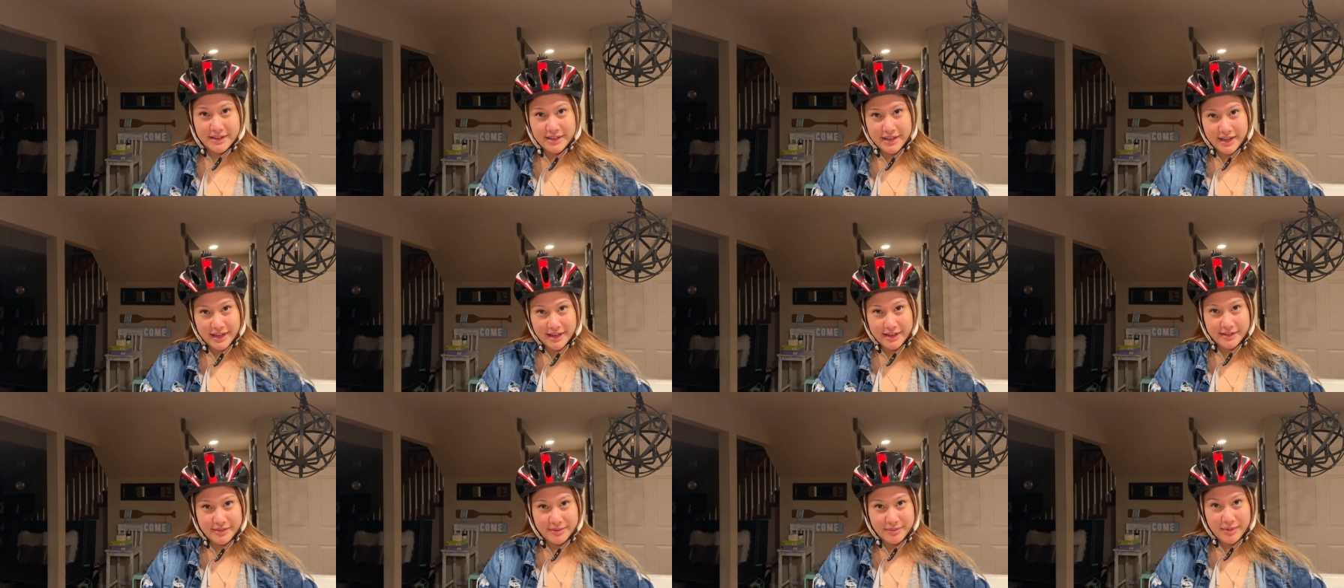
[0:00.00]

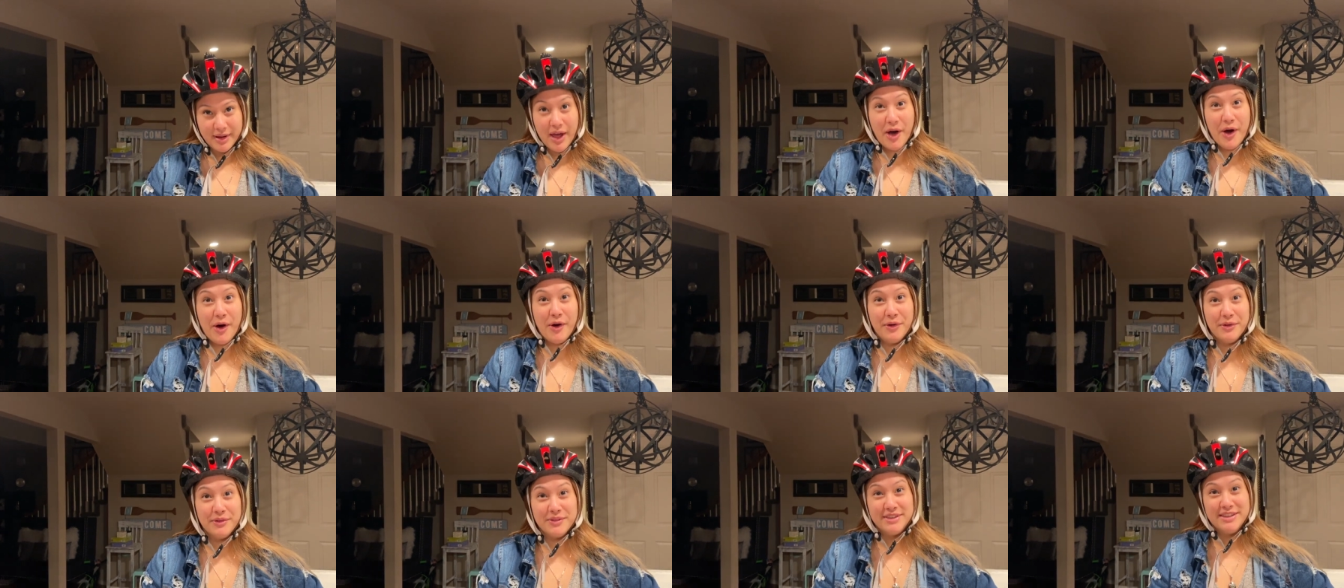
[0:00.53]
Yeah.
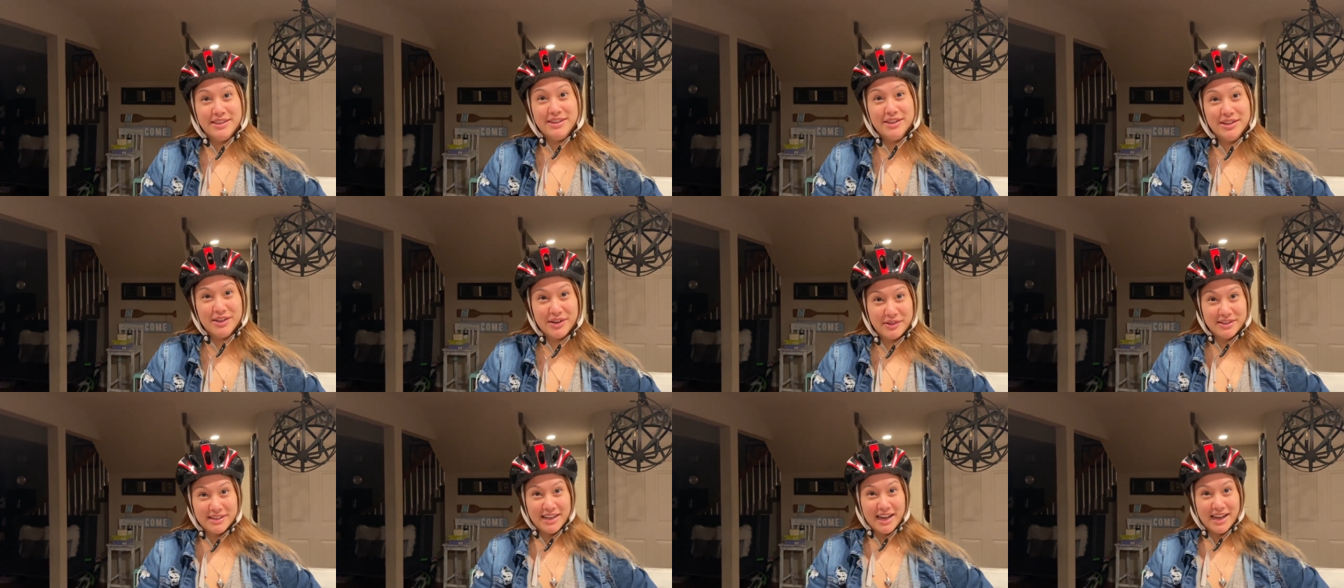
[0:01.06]
Oh, do you
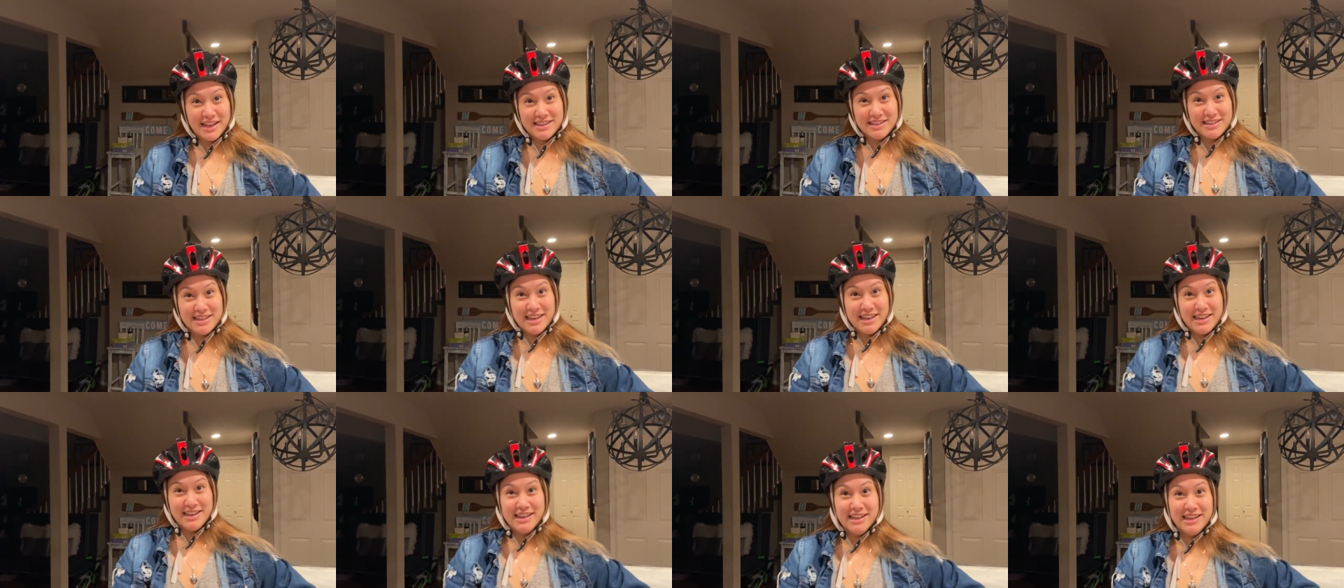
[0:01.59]
know what Dad
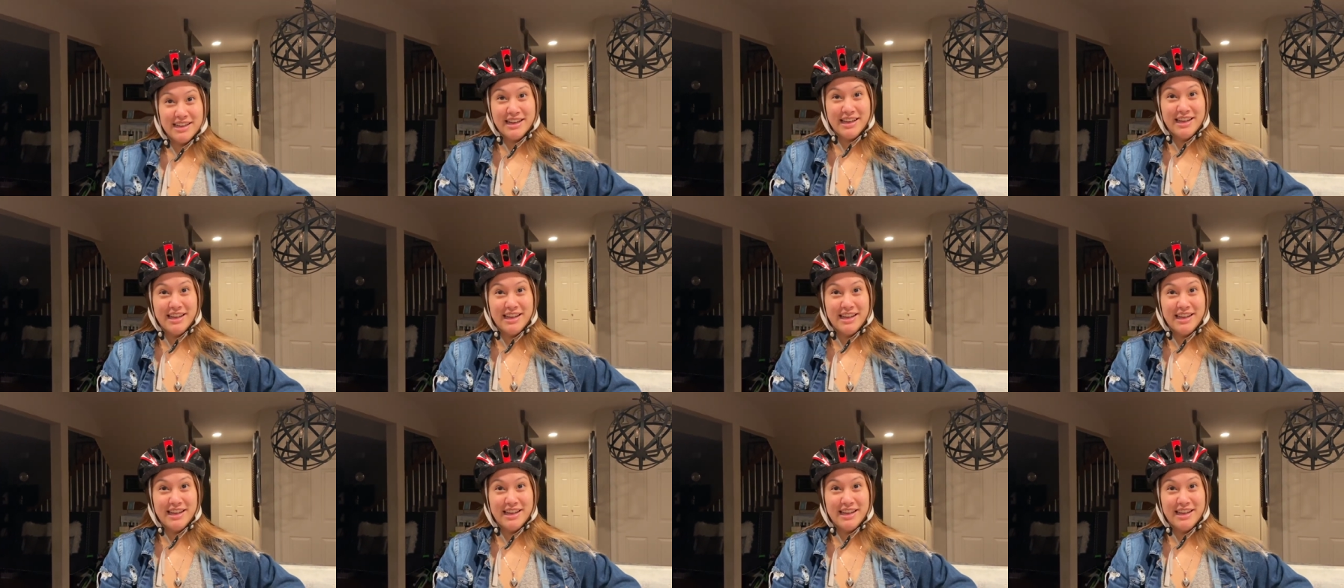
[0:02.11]
said?